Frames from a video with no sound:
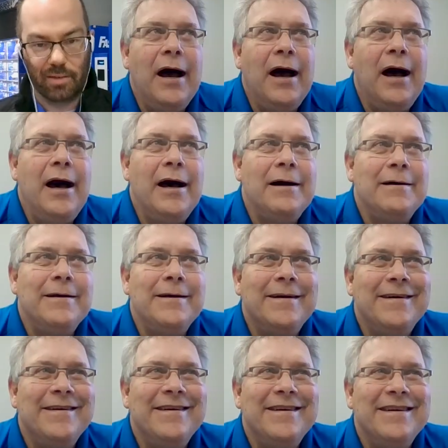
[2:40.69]
Uh,
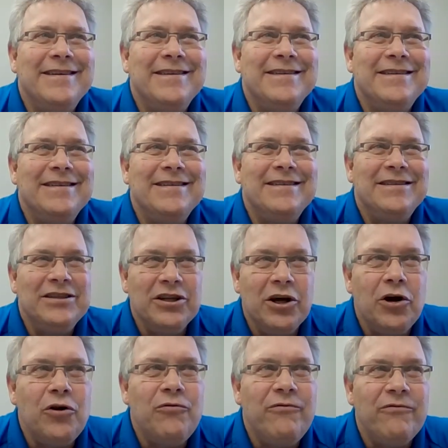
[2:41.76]

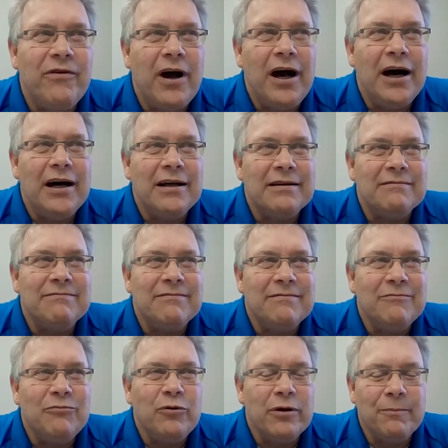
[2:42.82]
no, uh,
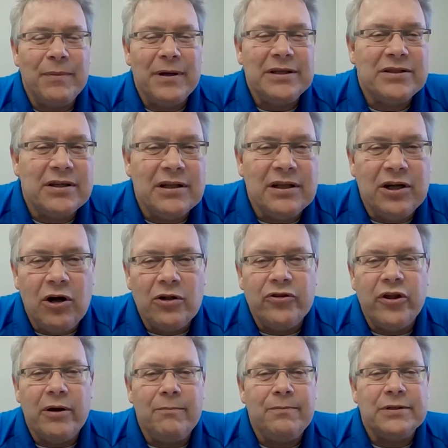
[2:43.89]
we're basically
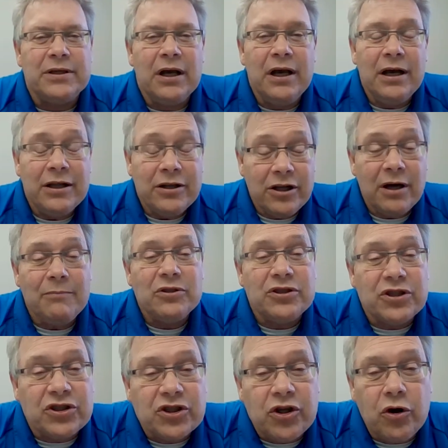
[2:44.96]
all dumb, dumb
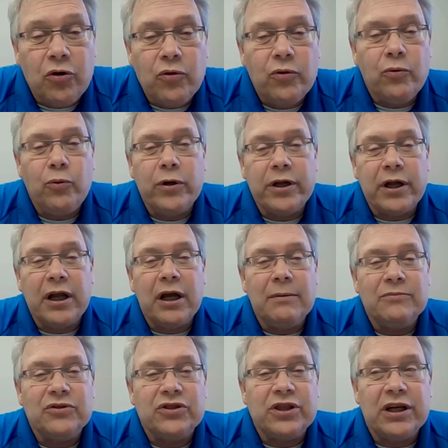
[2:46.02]
as a stone when it
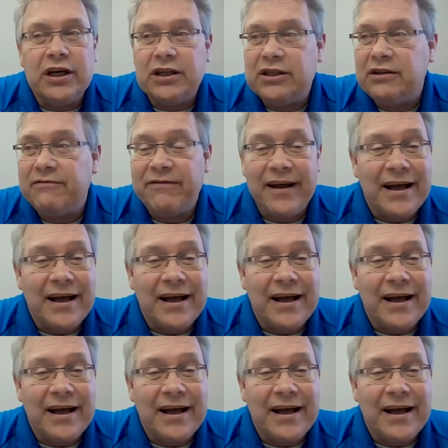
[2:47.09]
comes uh, to